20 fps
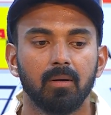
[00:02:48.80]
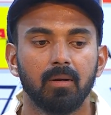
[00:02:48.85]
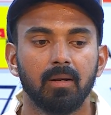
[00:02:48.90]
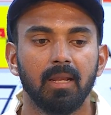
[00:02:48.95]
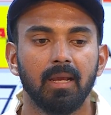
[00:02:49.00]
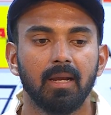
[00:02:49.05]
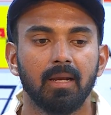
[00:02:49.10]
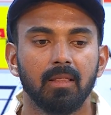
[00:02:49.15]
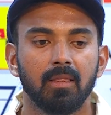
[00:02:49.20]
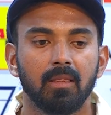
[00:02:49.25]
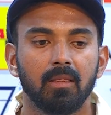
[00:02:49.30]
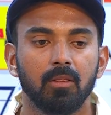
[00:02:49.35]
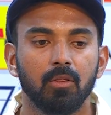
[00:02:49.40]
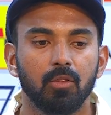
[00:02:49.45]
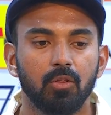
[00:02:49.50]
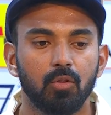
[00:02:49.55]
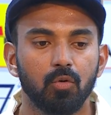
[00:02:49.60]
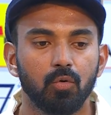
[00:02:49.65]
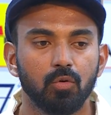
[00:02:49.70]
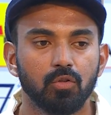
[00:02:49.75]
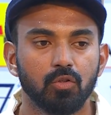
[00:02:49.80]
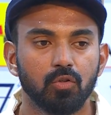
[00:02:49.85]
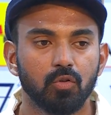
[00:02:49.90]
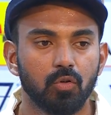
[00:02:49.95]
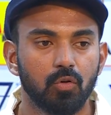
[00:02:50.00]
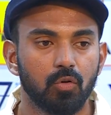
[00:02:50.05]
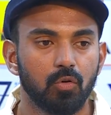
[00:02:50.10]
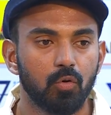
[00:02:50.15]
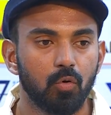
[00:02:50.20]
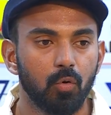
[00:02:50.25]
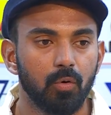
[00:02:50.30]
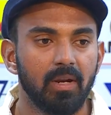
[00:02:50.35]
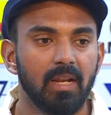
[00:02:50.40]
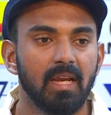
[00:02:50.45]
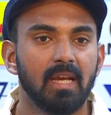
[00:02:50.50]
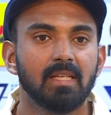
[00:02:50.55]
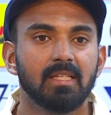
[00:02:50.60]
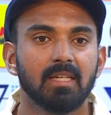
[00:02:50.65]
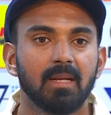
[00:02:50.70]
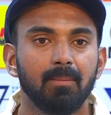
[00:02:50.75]
taken those good
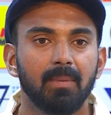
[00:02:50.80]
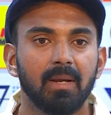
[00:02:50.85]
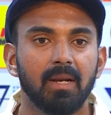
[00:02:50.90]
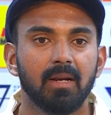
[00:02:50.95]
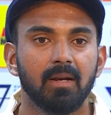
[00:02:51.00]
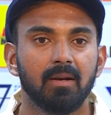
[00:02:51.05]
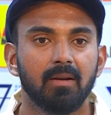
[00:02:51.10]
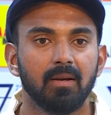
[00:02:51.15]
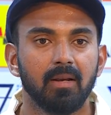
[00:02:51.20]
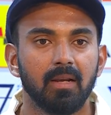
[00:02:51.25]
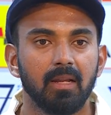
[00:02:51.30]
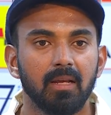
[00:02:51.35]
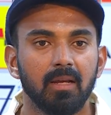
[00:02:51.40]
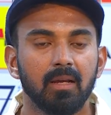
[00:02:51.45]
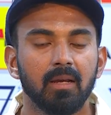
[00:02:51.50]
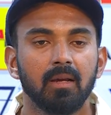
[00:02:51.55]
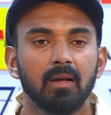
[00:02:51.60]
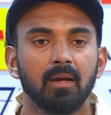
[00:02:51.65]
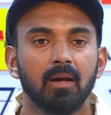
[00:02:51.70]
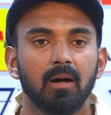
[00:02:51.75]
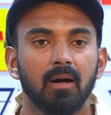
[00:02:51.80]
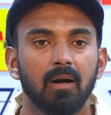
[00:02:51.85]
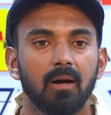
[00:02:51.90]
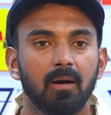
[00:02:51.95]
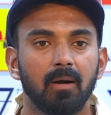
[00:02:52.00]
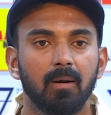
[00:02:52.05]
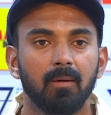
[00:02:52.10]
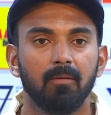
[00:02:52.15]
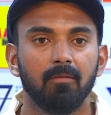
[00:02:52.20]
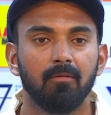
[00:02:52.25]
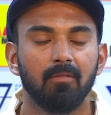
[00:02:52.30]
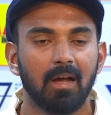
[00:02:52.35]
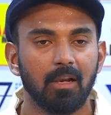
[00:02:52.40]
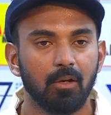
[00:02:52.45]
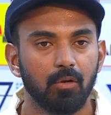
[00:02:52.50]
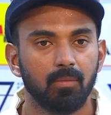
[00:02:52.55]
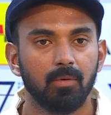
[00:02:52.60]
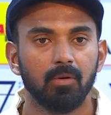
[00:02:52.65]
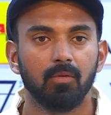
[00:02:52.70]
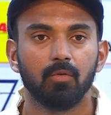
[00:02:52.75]
days and made it really
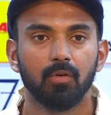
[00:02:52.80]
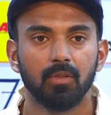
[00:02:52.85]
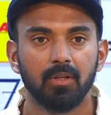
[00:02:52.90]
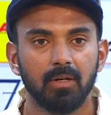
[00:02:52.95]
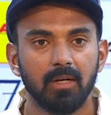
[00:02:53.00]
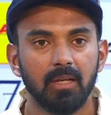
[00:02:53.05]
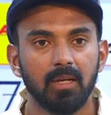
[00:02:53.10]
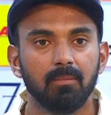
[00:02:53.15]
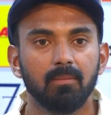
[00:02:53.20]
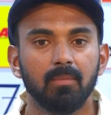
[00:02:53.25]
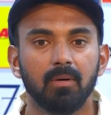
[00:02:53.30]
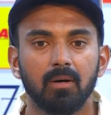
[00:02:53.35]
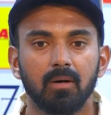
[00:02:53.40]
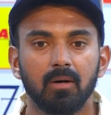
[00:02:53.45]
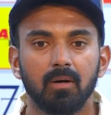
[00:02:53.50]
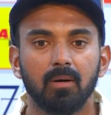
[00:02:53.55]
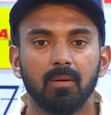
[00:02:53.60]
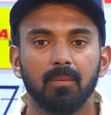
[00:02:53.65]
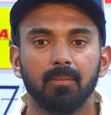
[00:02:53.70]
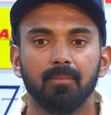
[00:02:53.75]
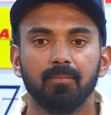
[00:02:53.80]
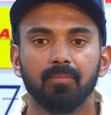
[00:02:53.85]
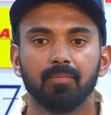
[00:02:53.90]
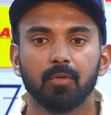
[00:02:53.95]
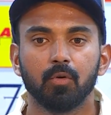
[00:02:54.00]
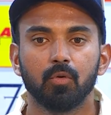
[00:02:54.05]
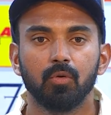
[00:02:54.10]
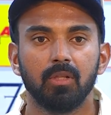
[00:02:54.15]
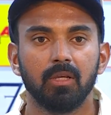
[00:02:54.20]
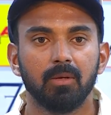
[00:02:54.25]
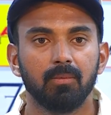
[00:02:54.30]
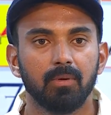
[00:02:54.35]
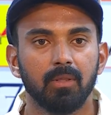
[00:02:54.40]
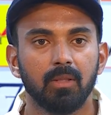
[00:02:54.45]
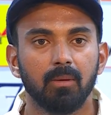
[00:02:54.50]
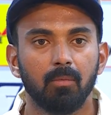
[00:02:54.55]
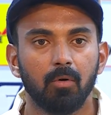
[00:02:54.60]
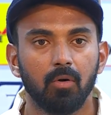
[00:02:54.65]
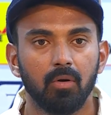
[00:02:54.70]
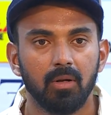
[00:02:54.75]
valuable for the team. Kuldeep with
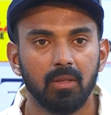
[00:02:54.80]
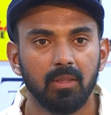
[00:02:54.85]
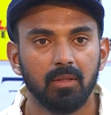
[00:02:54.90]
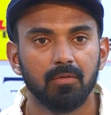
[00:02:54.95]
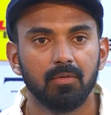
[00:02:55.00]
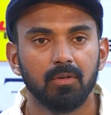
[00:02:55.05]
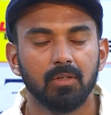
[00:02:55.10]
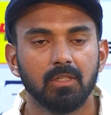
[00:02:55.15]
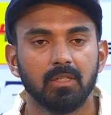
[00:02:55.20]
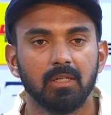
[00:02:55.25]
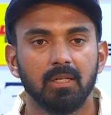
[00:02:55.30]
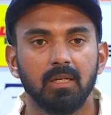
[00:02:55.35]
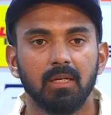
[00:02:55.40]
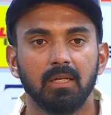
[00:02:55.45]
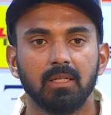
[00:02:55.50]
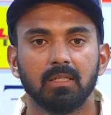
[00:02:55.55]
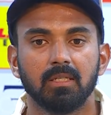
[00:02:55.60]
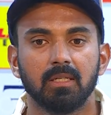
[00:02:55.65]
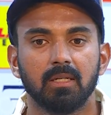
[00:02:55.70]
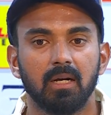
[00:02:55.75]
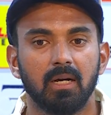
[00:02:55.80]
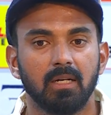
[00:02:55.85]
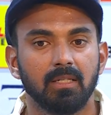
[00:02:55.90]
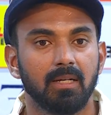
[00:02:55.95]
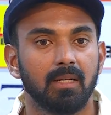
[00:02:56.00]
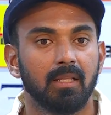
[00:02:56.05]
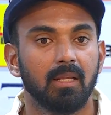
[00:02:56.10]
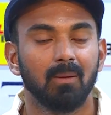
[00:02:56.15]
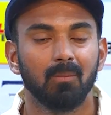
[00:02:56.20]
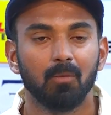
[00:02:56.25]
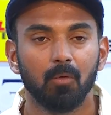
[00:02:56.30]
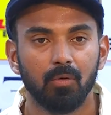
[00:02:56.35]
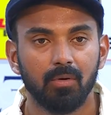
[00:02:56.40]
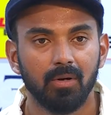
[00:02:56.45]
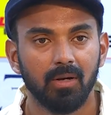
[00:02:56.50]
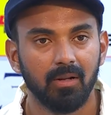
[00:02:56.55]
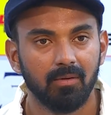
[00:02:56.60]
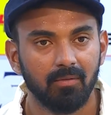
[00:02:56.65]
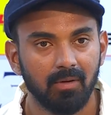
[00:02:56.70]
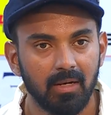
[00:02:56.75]
the ball in the first innings, Siraj I think bowled
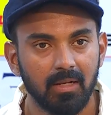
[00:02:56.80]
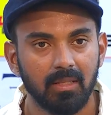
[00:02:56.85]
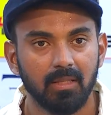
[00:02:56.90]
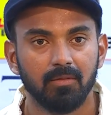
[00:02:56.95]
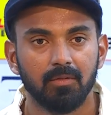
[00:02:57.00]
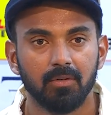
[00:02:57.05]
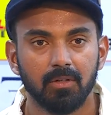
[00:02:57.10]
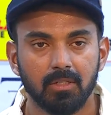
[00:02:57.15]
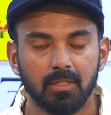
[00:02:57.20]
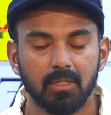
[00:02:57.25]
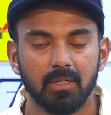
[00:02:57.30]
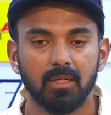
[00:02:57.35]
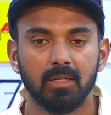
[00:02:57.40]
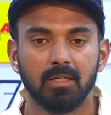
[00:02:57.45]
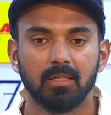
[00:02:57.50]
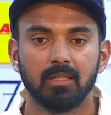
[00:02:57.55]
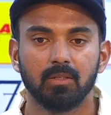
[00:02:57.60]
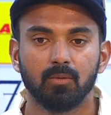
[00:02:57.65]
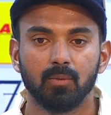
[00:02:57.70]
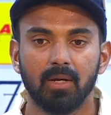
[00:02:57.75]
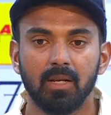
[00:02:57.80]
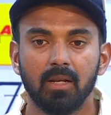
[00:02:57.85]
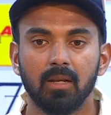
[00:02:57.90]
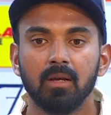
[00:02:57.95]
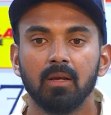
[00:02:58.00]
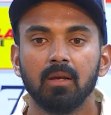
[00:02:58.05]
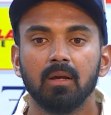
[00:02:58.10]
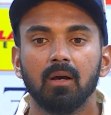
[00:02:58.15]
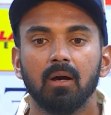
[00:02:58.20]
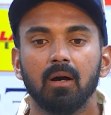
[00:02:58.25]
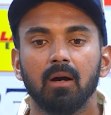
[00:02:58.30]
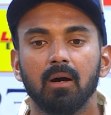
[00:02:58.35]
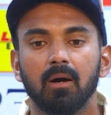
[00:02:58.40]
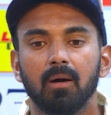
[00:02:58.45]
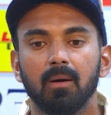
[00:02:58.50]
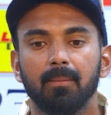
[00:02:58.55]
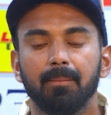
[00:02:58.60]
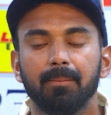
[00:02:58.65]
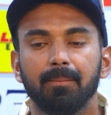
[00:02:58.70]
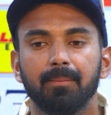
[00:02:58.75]
really well in the first innings as well.
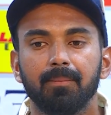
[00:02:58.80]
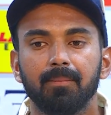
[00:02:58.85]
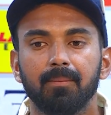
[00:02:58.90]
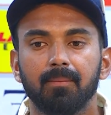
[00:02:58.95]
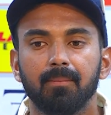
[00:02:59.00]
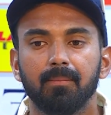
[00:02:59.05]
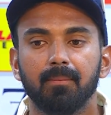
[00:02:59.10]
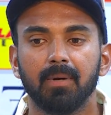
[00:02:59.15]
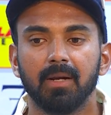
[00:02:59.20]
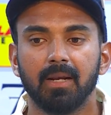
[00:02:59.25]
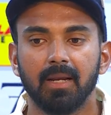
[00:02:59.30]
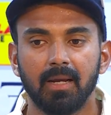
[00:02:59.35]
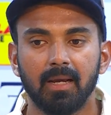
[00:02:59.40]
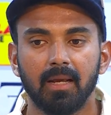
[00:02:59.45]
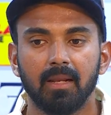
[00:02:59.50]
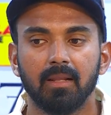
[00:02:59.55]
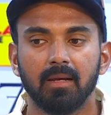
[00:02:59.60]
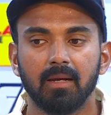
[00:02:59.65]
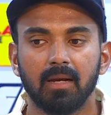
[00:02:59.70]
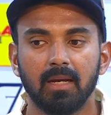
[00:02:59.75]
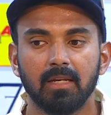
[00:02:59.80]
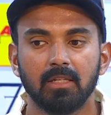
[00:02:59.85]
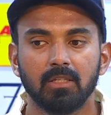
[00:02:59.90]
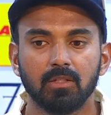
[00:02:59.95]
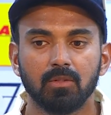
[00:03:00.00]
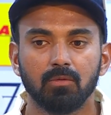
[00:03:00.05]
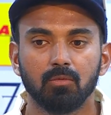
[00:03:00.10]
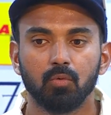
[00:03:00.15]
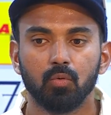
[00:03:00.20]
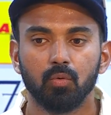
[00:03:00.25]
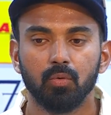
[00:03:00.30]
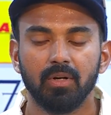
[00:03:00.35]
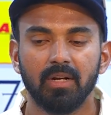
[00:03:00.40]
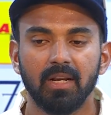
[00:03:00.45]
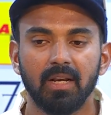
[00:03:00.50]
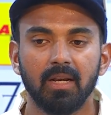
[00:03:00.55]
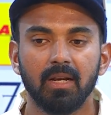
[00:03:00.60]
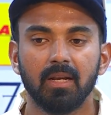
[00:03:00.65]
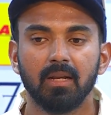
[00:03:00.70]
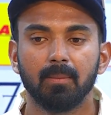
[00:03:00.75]
But again, the guys who
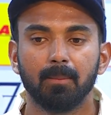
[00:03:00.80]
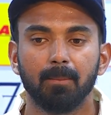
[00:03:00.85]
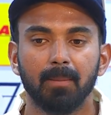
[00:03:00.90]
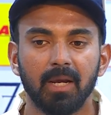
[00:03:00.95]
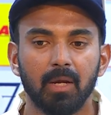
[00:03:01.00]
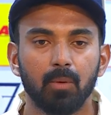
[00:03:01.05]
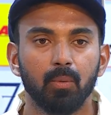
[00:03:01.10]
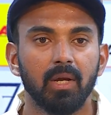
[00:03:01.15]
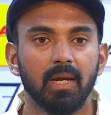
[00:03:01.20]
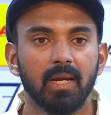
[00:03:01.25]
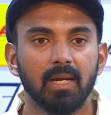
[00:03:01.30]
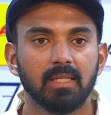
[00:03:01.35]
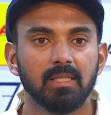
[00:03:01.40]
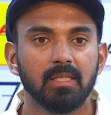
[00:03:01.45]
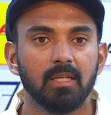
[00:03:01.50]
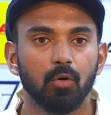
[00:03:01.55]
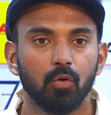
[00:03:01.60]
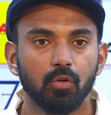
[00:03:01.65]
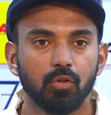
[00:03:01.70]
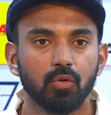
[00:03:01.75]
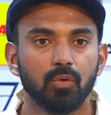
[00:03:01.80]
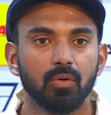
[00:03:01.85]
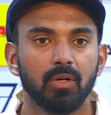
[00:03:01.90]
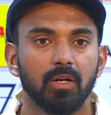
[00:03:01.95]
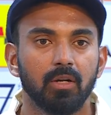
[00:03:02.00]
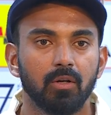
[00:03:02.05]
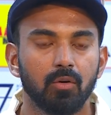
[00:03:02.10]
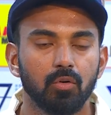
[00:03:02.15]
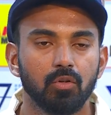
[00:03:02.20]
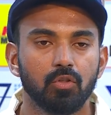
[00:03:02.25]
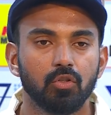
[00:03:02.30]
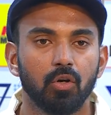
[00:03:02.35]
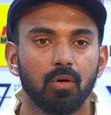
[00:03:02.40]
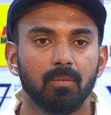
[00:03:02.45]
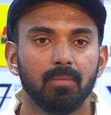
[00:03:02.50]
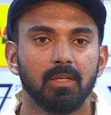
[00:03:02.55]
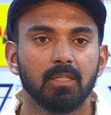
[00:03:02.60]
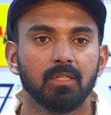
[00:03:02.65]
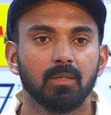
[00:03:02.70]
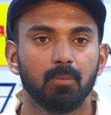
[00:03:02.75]
didn't pick wickets, they also did a good
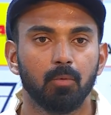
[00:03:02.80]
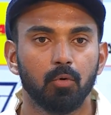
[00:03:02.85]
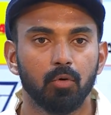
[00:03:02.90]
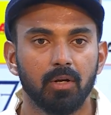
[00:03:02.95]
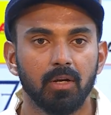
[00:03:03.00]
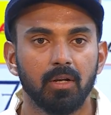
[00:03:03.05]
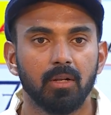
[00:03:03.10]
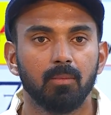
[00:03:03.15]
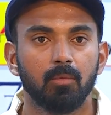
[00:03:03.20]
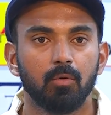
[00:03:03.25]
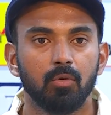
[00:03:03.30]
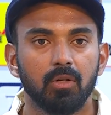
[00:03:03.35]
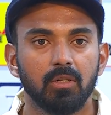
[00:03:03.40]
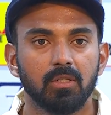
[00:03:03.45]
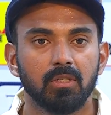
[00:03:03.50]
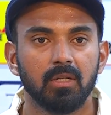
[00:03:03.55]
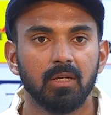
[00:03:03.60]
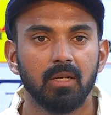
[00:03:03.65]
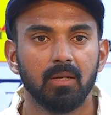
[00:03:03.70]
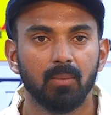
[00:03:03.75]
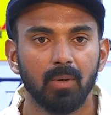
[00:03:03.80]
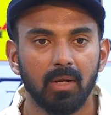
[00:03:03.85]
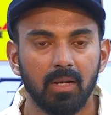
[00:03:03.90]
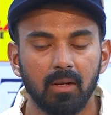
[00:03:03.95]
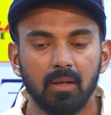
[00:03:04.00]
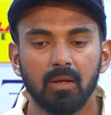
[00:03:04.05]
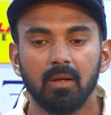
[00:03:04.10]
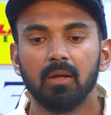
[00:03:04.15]
job. They supported the bowlers really well.